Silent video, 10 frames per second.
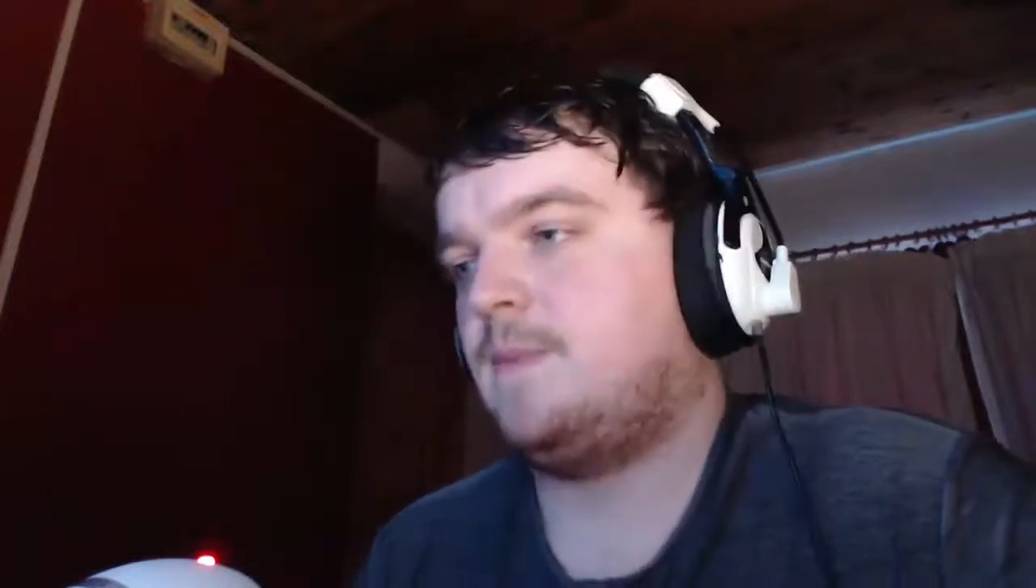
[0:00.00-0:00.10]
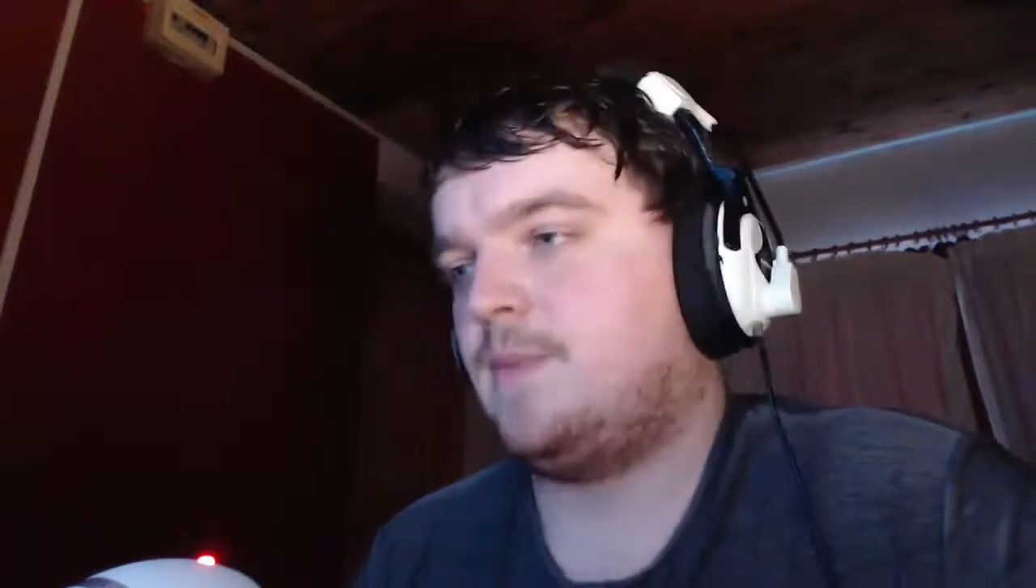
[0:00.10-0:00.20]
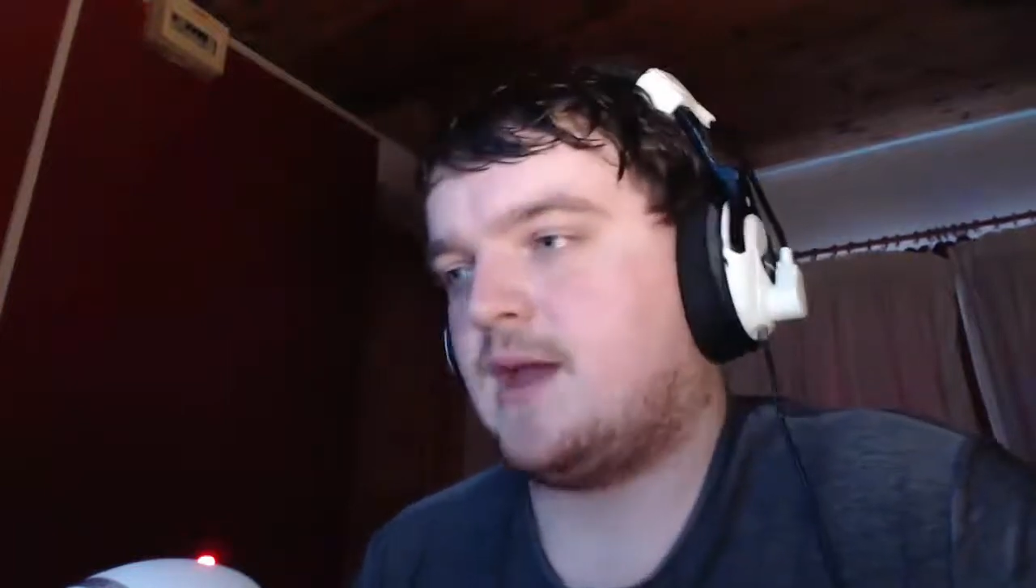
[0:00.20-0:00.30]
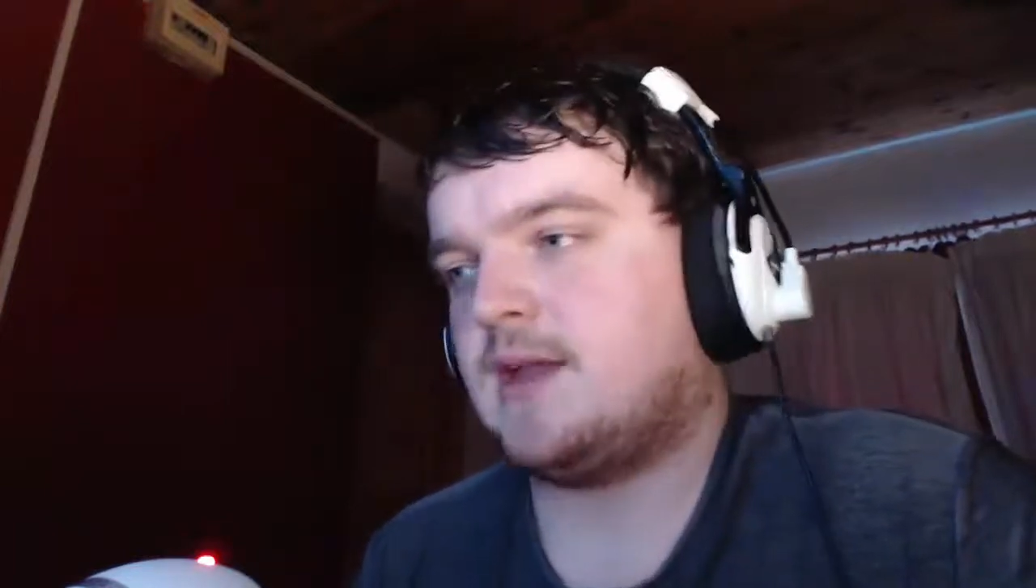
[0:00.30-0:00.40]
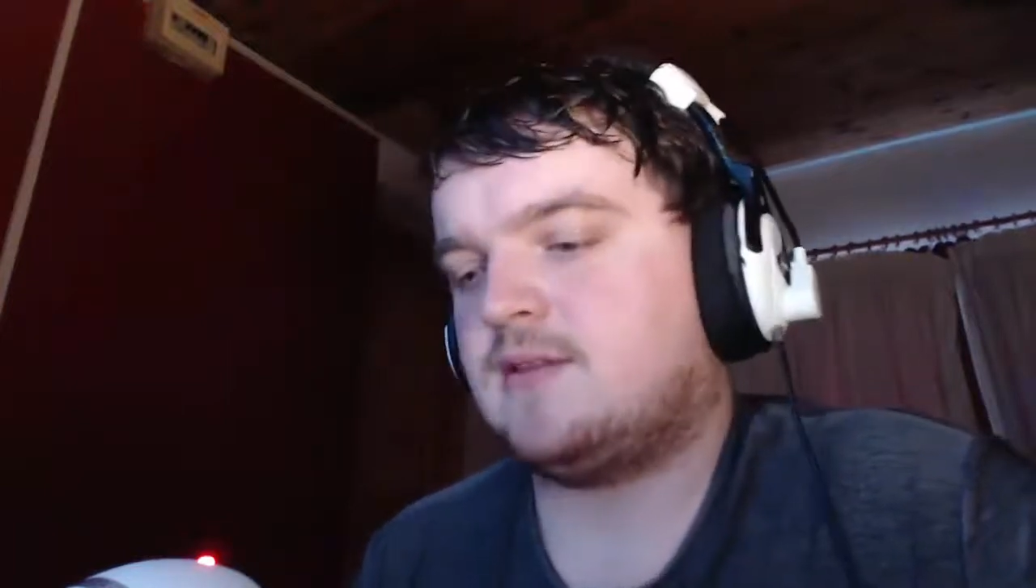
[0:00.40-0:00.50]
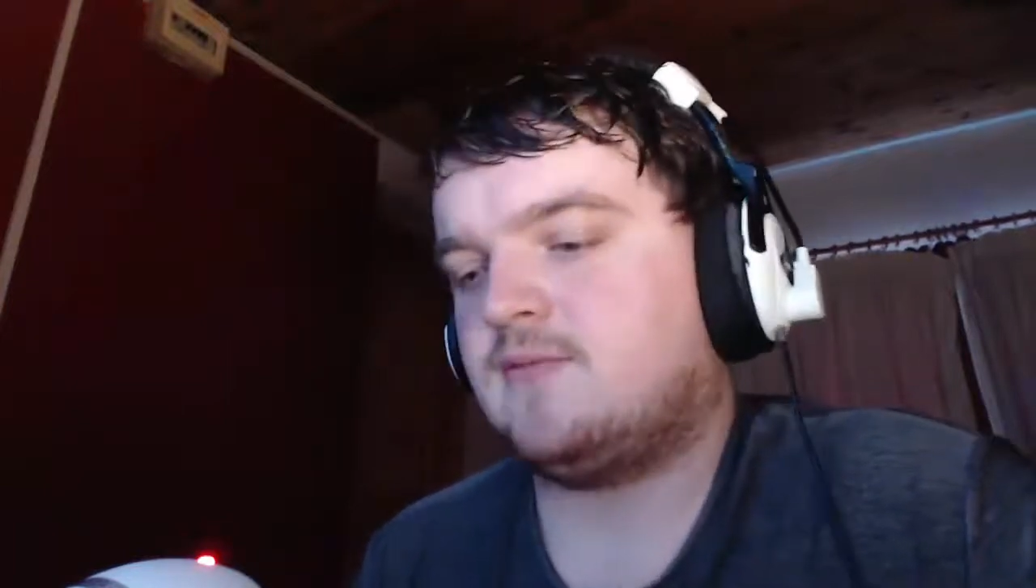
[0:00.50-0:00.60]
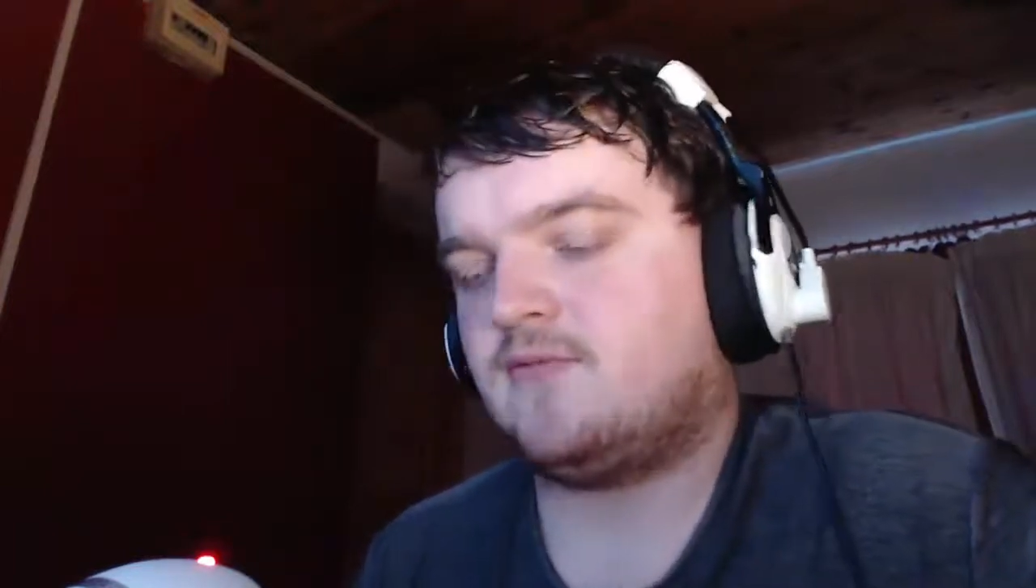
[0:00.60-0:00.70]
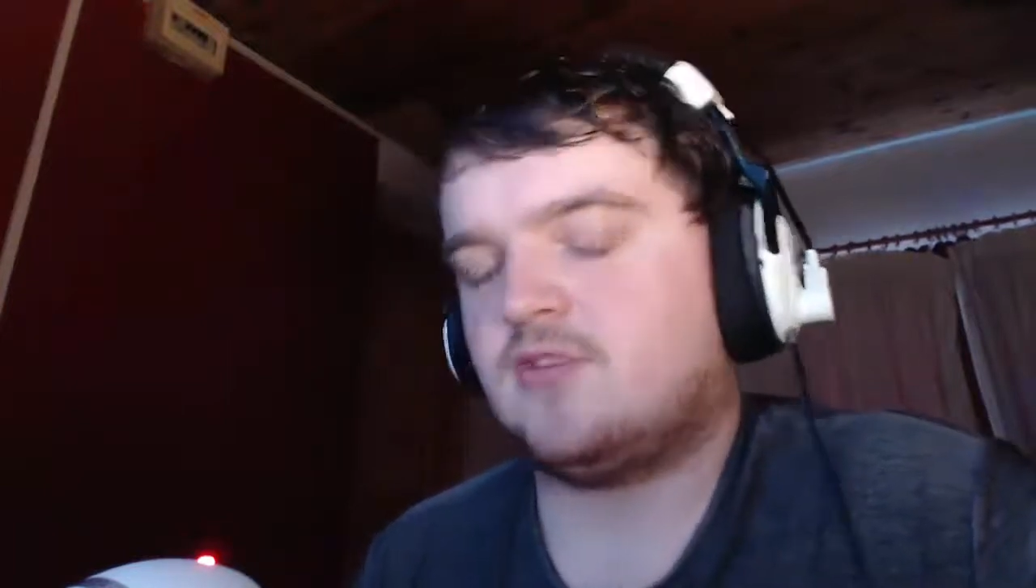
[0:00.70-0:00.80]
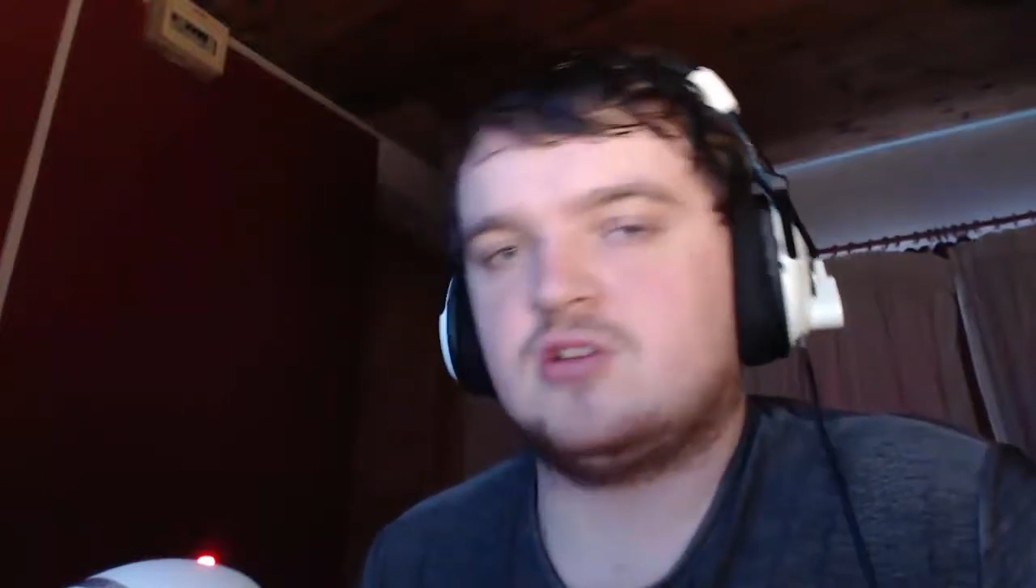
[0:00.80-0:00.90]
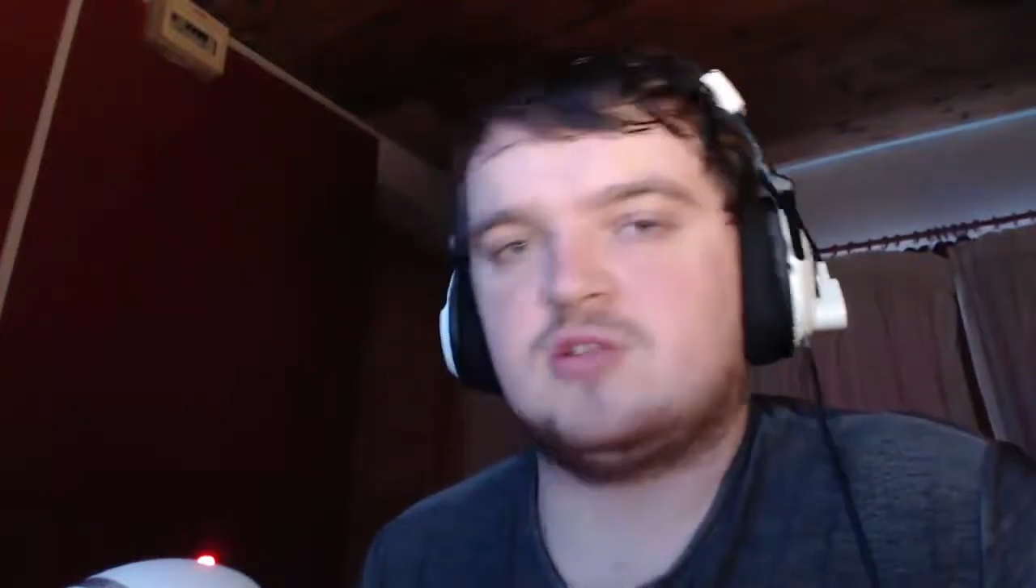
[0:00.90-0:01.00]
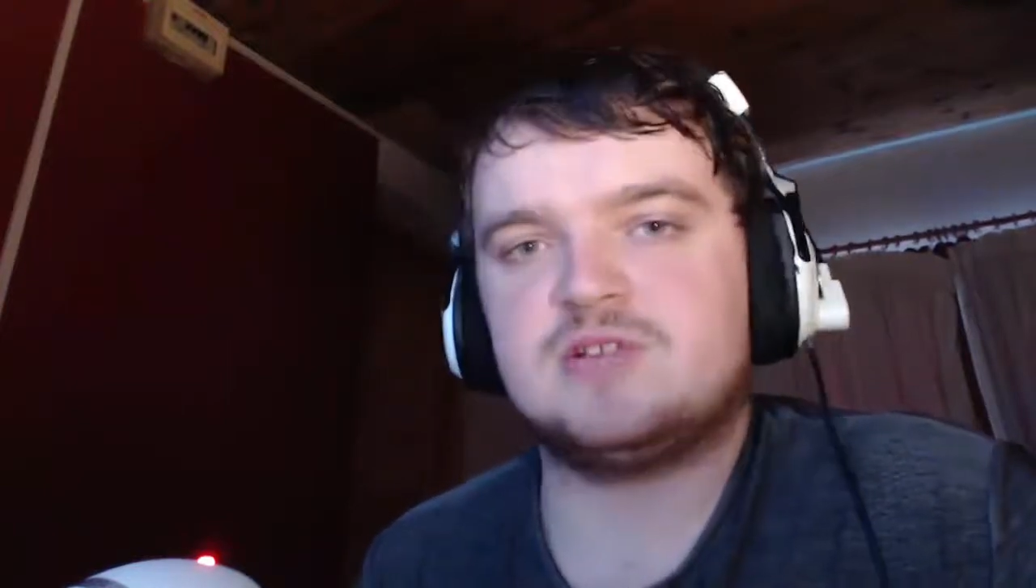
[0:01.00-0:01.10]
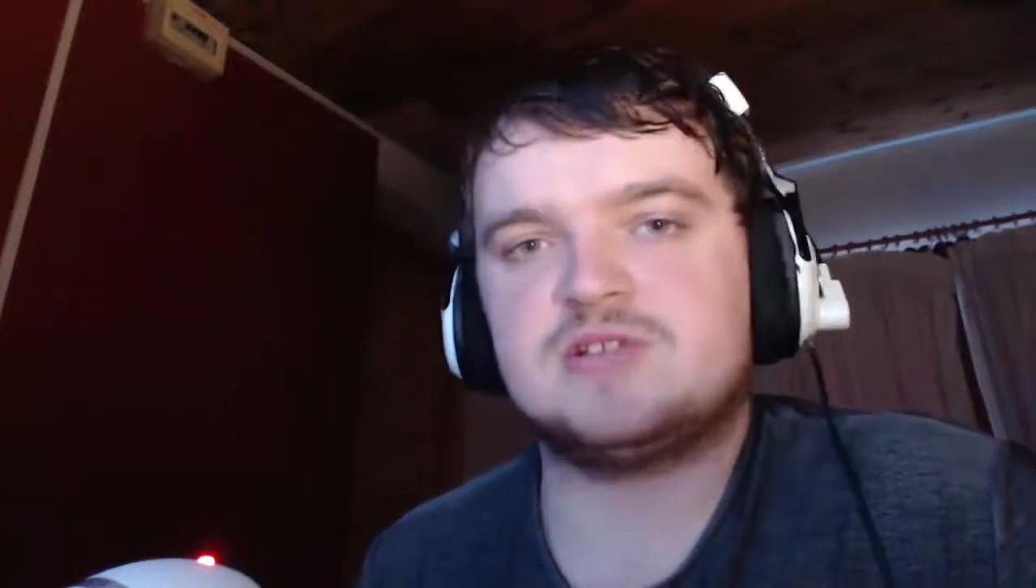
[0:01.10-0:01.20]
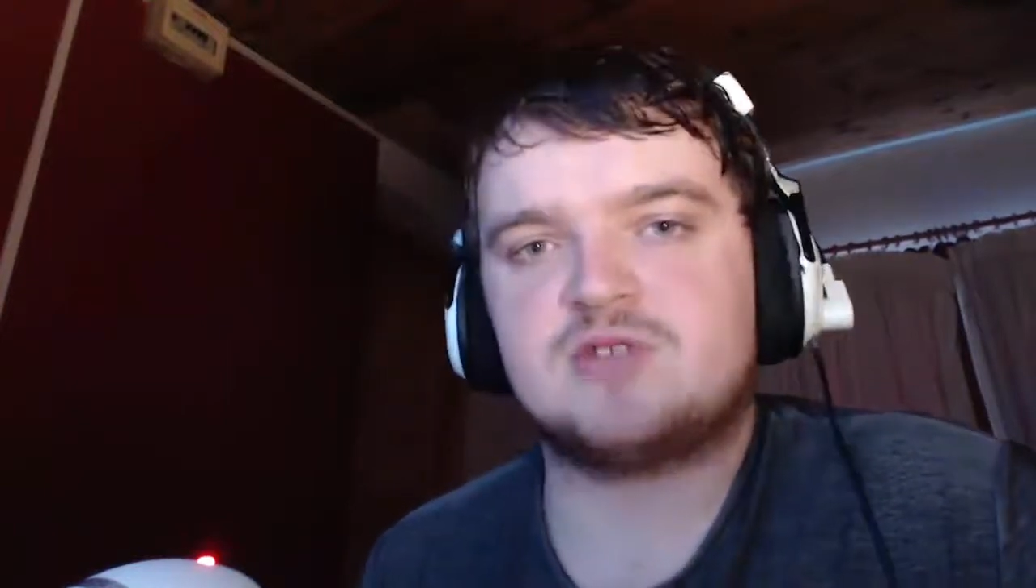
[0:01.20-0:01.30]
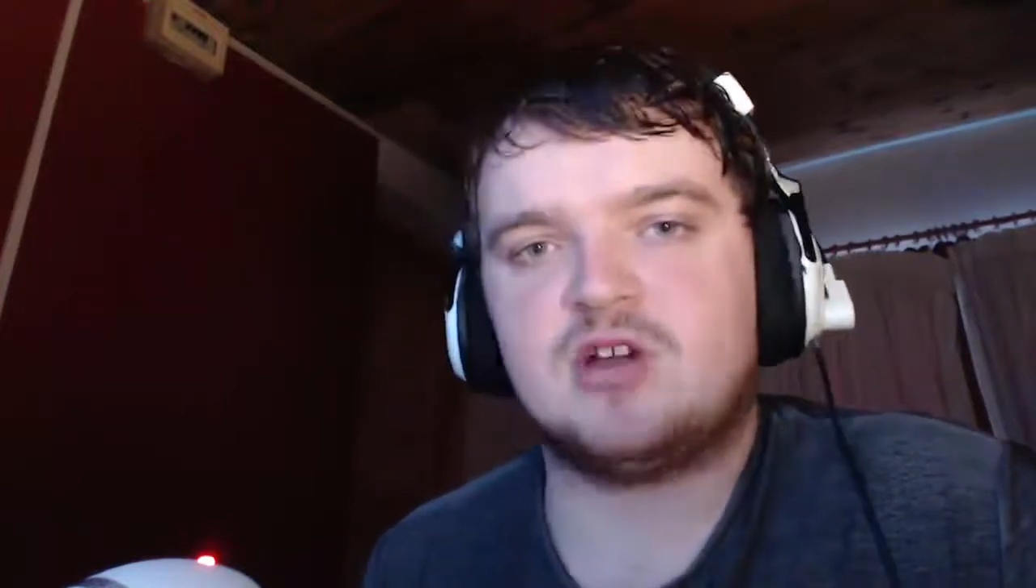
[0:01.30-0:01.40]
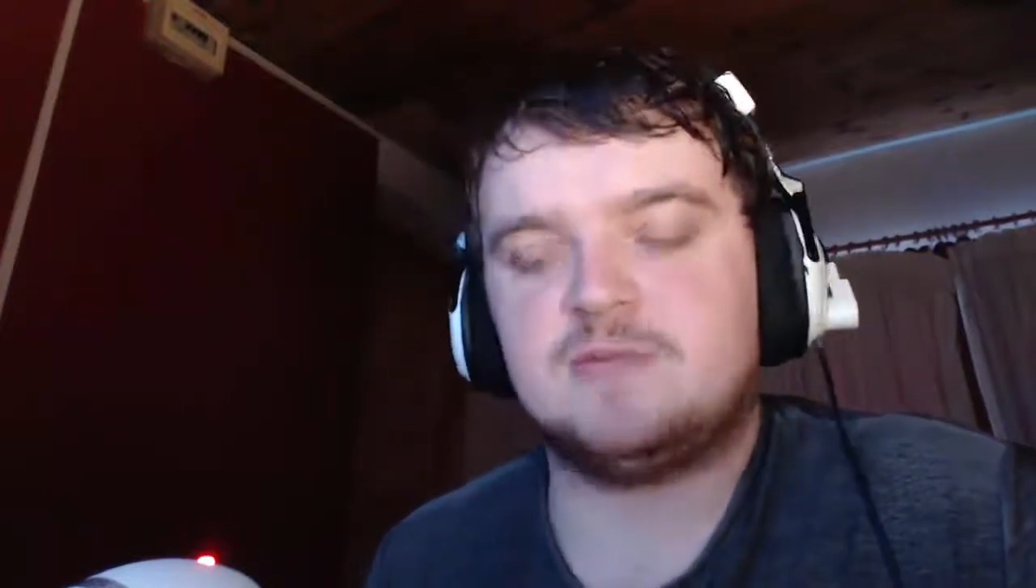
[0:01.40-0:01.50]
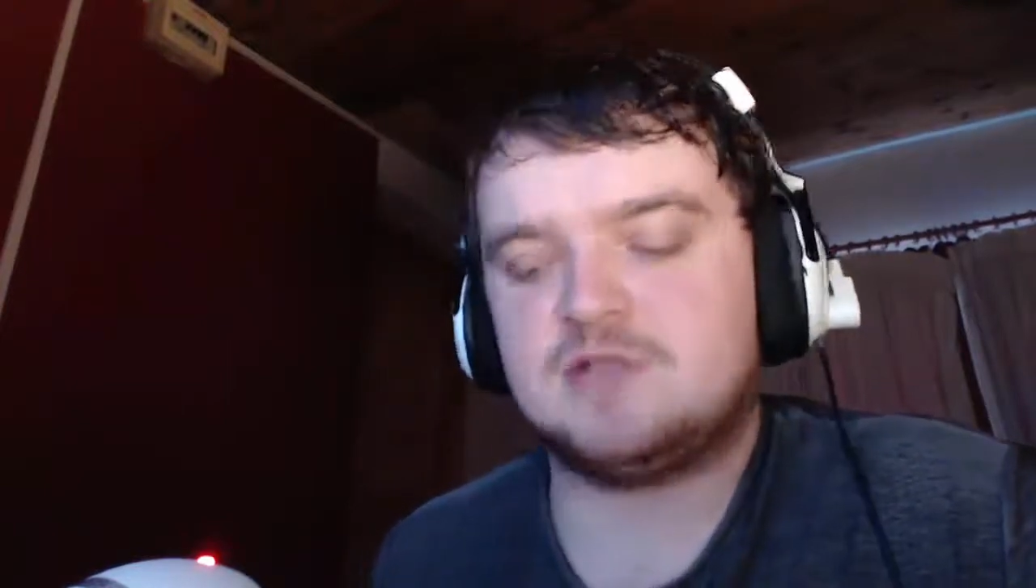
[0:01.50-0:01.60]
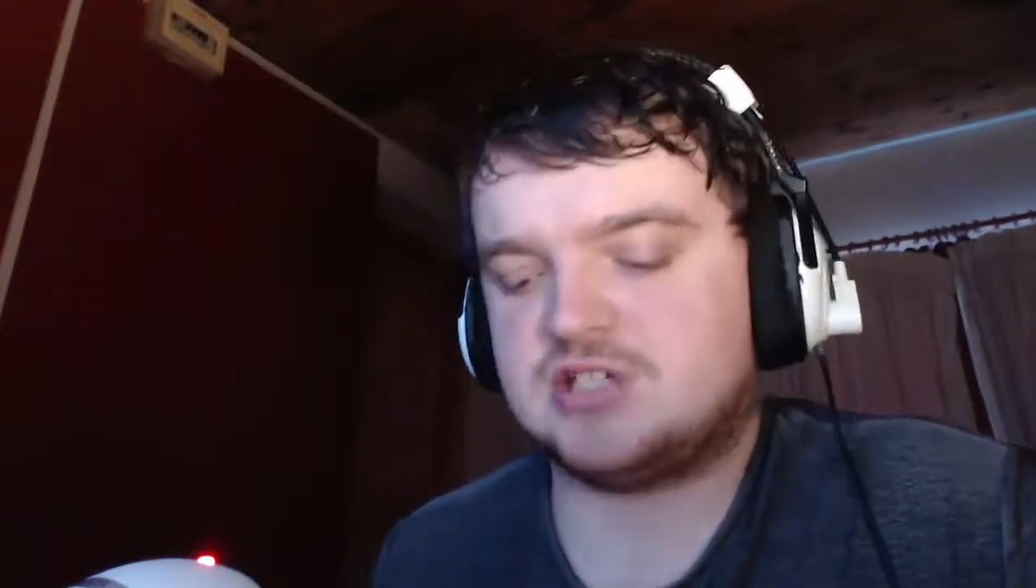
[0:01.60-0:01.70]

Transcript: and for you to be subscribed to the